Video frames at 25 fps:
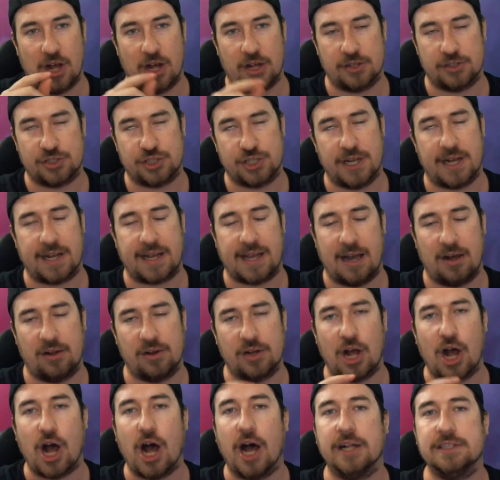Check out
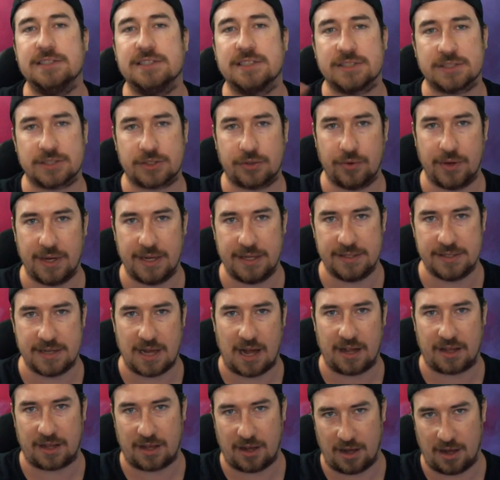
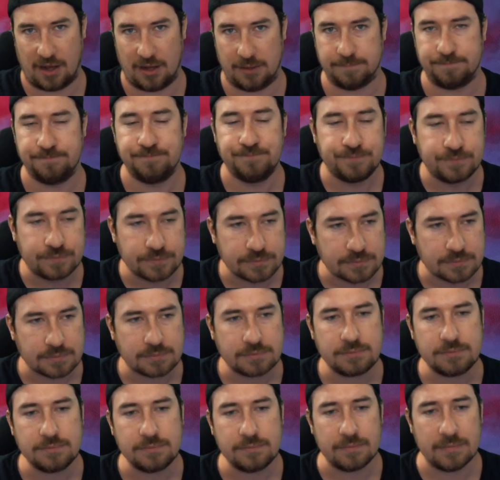unscreen.com.
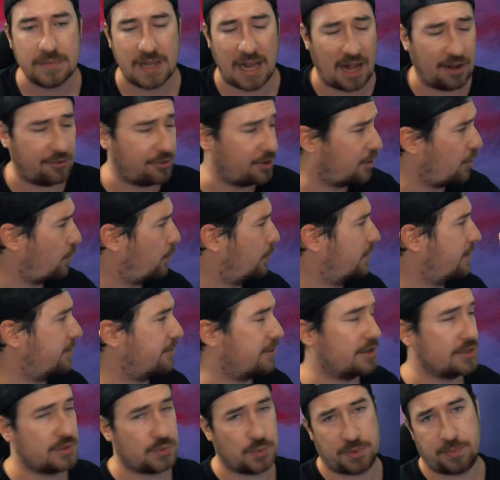I recorded
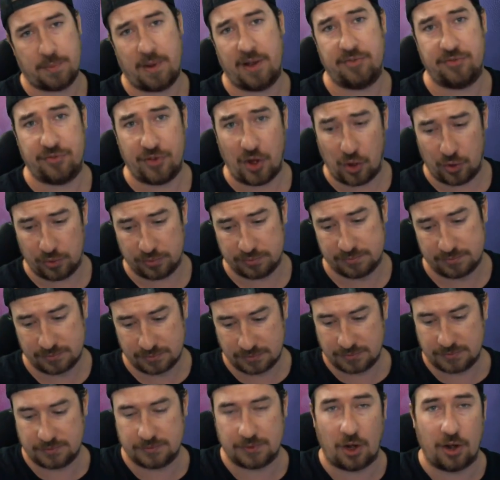those with my phone
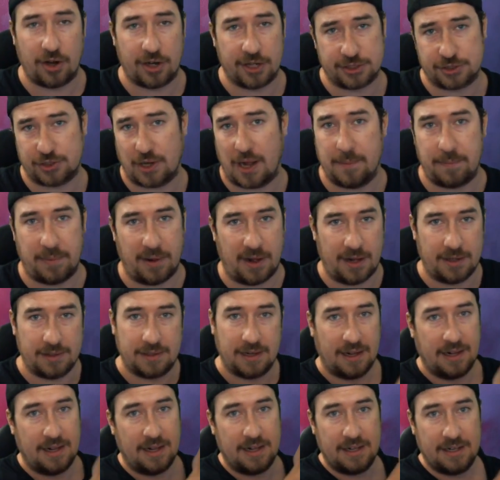on a tripod
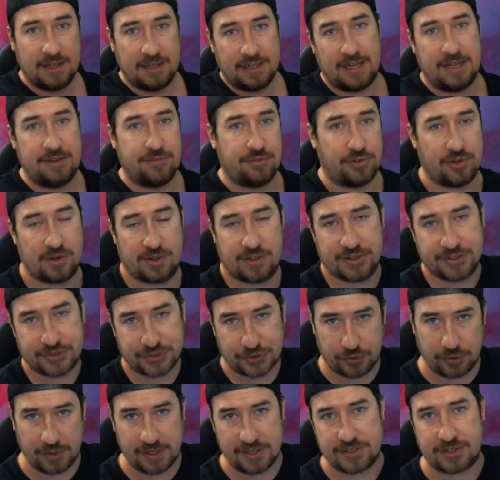in front of this
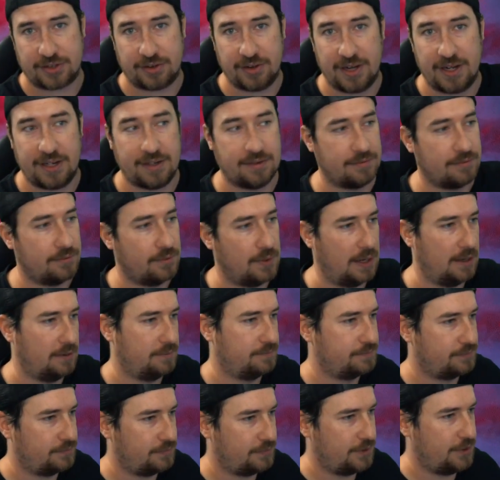green screen. Well,
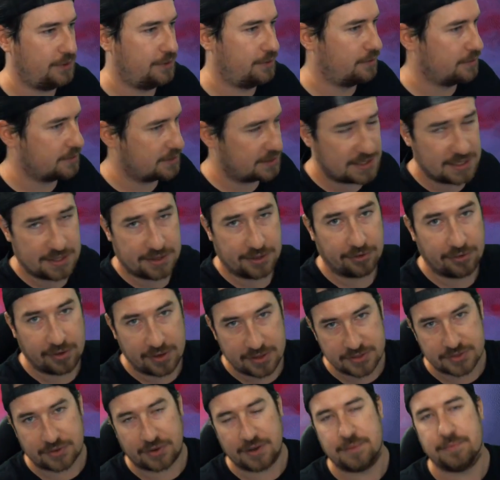you don't see the green
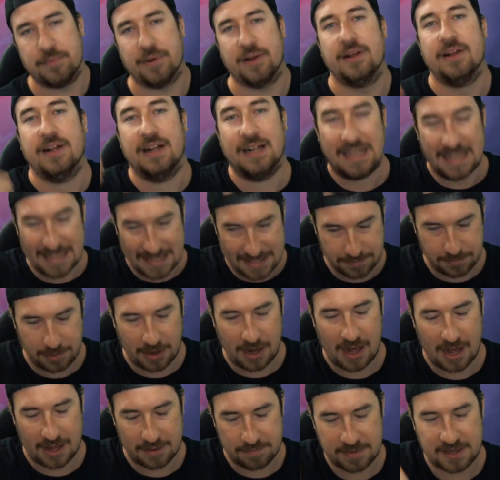screen, but it's
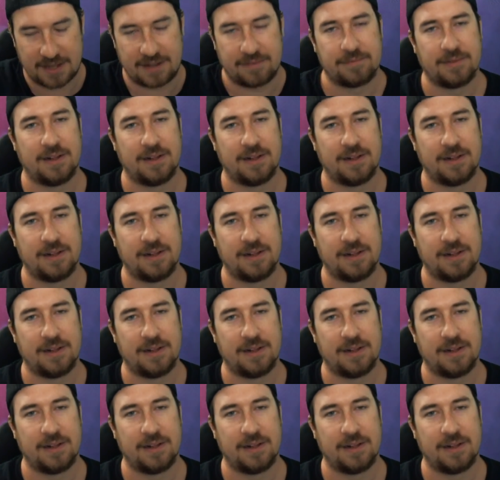behind me.